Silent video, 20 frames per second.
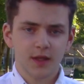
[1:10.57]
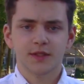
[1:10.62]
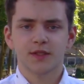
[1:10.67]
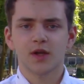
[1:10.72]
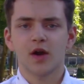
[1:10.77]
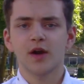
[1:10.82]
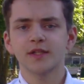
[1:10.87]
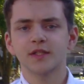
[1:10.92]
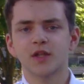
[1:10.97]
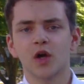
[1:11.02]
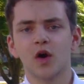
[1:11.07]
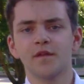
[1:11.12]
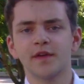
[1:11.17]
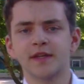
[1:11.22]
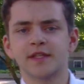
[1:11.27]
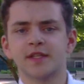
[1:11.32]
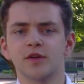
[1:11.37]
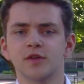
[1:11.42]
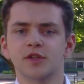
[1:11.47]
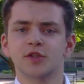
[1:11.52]

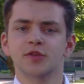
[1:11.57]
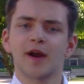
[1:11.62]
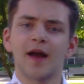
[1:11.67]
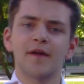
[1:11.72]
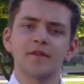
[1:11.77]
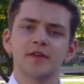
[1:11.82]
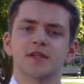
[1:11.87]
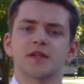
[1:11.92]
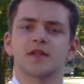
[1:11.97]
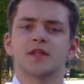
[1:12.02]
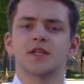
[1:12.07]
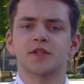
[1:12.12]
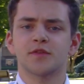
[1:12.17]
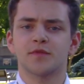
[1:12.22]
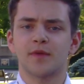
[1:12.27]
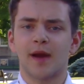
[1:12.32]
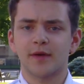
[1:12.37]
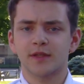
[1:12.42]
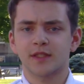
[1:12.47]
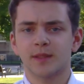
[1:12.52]
SARS-CoV-2 travels on this
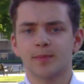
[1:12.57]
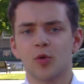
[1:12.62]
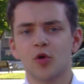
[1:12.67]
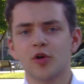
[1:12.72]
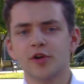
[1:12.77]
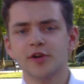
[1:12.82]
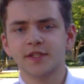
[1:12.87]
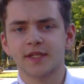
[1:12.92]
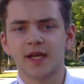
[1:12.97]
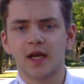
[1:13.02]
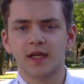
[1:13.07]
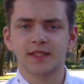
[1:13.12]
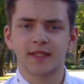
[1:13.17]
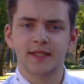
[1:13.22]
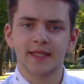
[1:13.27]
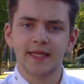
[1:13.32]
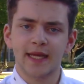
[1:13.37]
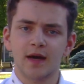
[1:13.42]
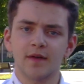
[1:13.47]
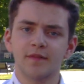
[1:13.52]
route to border cells
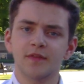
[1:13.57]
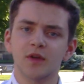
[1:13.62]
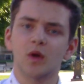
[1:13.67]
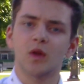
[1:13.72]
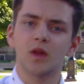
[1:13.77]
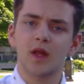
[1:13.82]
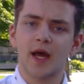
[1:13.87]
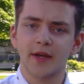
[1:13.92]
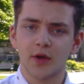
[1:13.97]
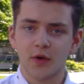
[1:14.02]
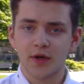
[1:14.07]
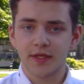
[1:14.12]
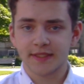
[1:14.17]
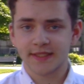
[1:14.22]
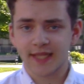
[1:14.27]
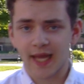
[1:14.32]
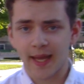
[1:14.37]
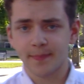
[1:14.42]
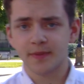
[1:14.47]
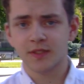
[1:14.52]
on the alveoli known as
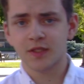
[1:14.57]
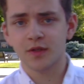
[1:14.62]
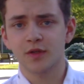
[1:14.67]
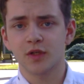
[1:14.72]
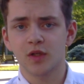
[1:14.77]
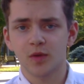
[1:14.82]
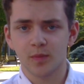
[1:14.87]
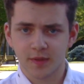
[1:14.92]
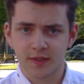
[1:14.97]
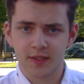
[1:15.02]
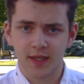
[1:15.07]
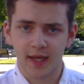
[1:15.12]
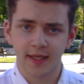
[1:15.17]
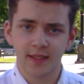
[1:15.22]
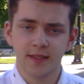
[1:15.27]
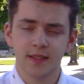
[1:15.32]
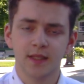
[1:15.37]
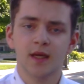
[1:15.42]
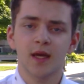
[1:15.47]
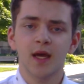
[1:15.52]
type 2
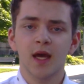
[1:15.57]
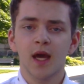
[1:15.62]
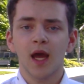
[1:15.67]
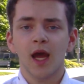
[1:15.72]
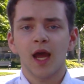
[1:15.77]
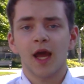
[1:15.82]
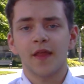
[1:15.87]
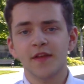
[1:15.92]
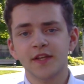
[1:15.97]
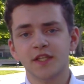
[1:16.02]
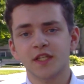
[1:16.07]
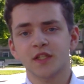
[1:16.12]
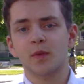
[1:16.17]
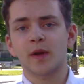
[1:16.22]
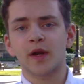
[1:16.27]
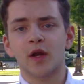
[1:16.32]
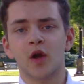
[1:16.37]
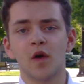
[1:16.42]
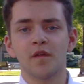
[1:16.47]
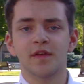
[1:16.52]
pneumocytes, and this is
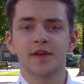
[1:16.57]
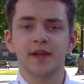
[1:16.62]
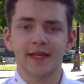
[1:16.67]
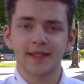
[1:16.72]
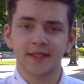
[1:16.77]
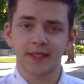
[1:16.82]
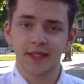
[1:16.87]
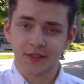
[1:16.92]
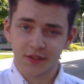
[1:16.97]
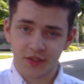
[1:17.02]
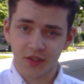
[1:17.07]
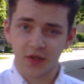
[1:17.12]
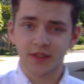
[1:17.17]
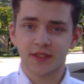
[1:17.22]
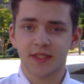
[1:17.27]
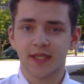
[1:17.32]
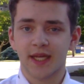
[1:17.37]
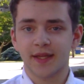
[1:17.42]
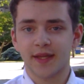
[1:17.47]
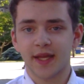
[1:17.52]
when COVID-19
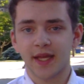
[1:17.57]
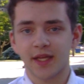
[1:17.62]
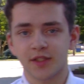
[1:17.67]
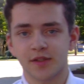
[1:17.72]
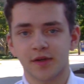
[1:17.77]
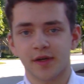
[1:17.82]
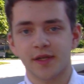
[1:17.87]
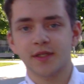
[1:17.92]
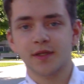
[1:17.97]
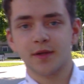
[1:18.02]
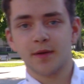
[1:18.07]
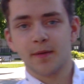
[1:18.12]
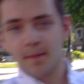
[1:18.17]
starts to get dangerous.